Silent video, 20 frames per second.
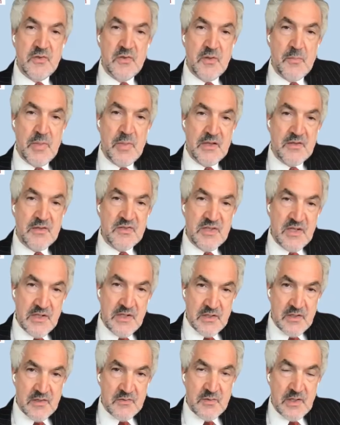to the
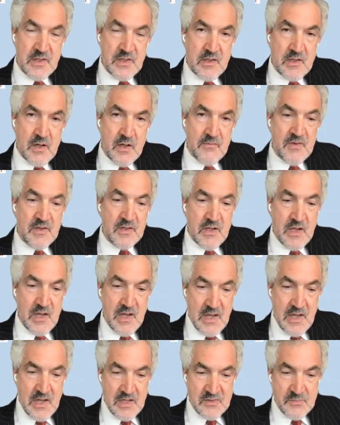Palestinian Israeli conflict
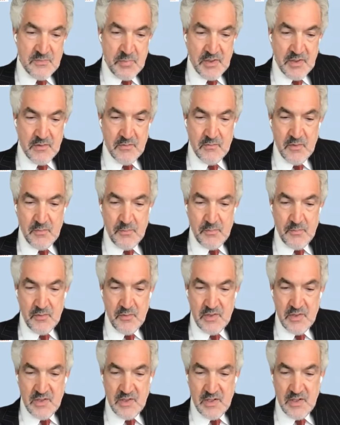has been
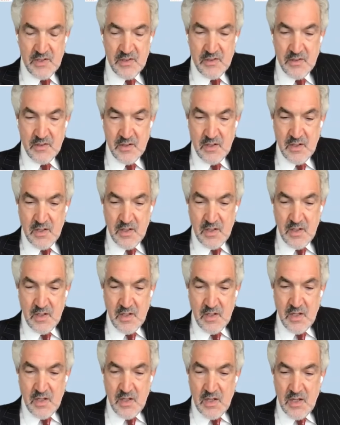repudiated.
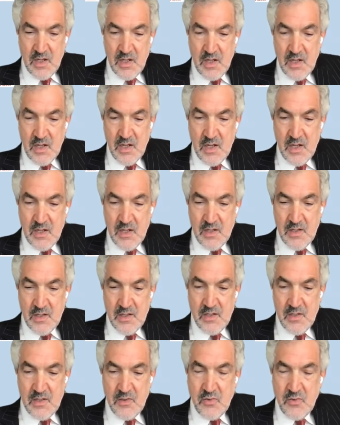Uh,
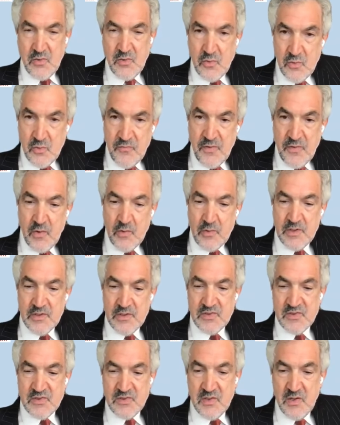you
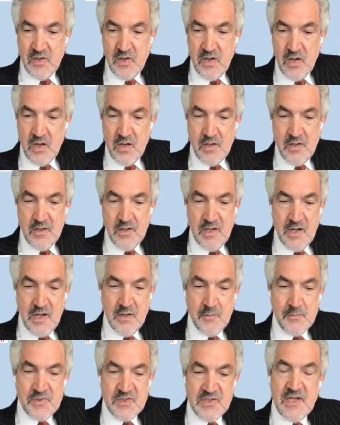focused on the
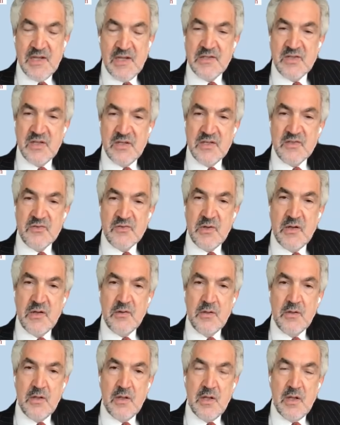Arab states and
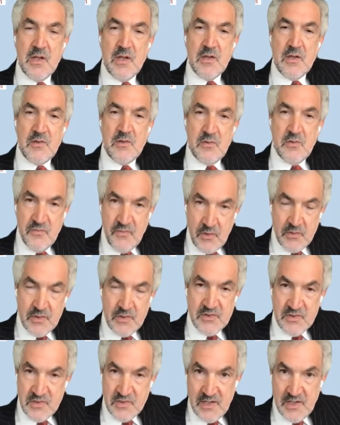Israel. You
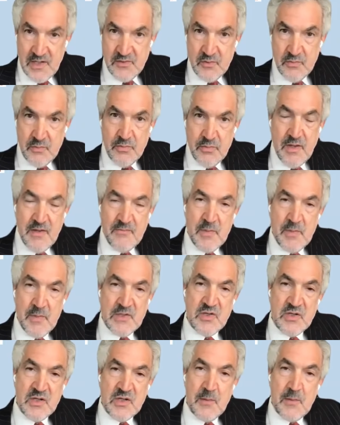focused, as you have
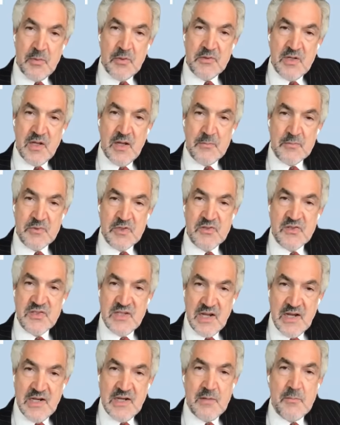mentioned a couple of times, on
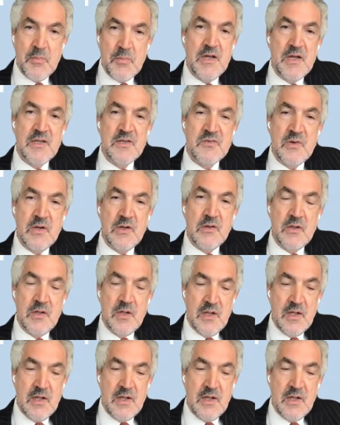standing by Israel.